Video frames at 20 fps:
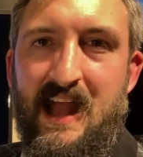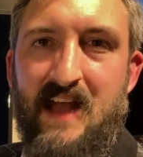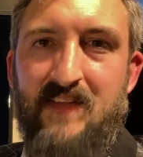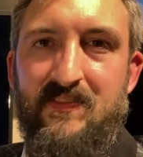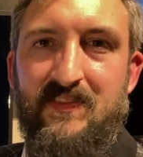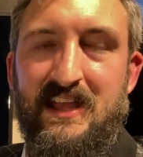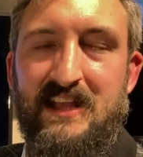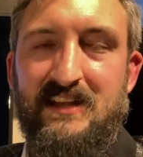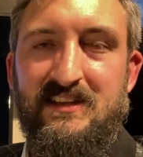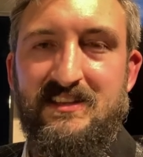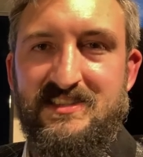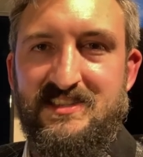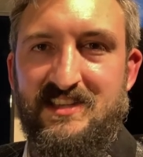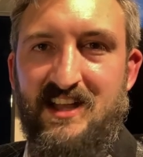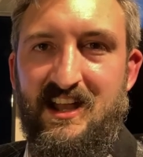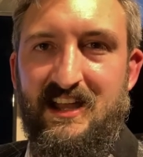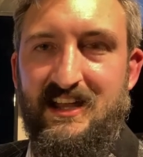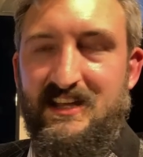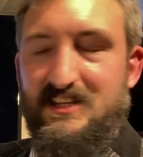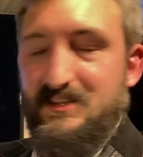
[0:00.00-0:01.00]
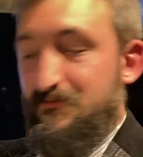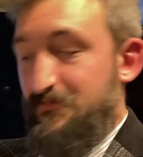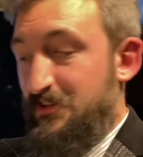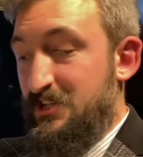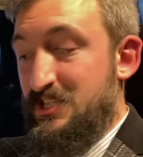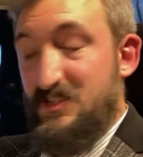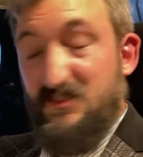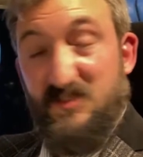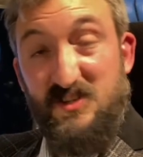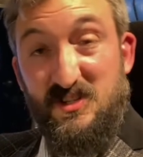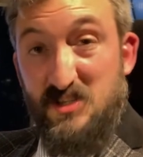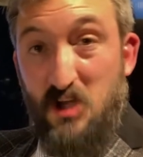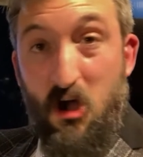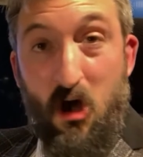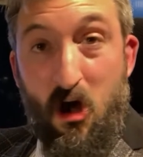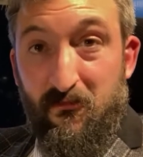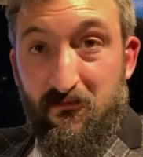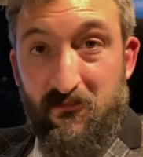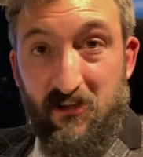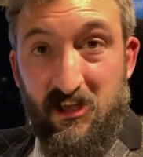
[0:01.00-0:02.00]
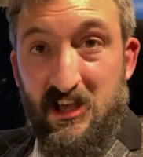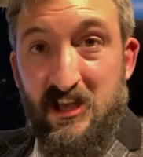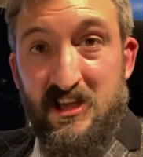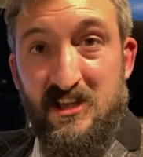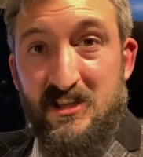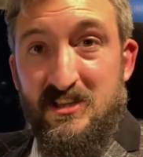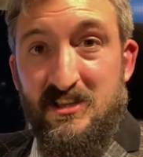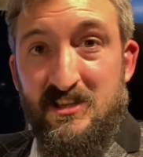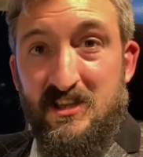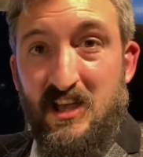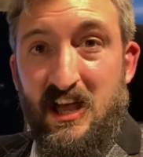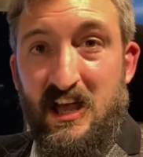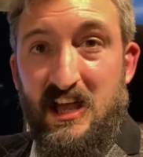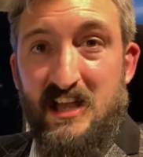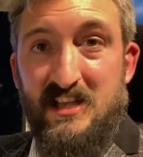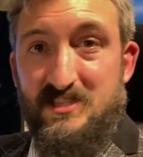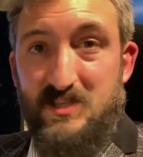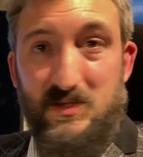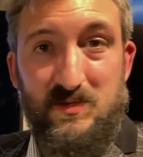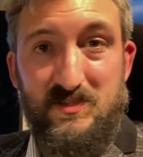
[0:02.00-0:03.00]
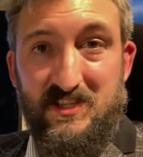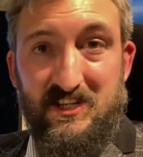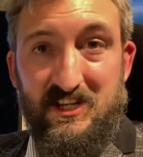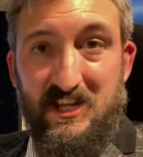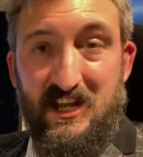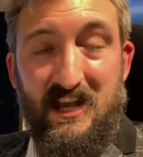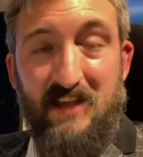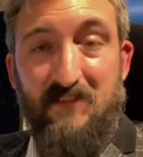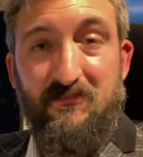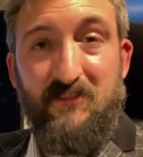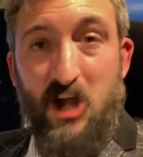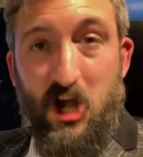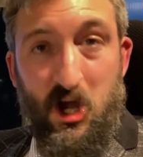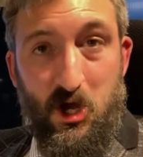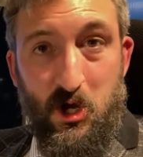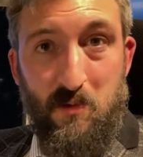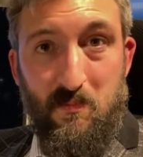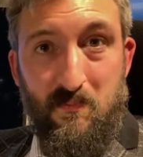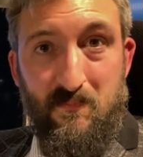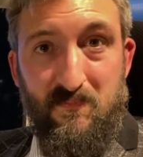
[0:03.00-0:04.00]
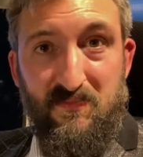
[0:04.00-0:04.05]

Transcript: And they decide, first of all, to offer Susan a lift home.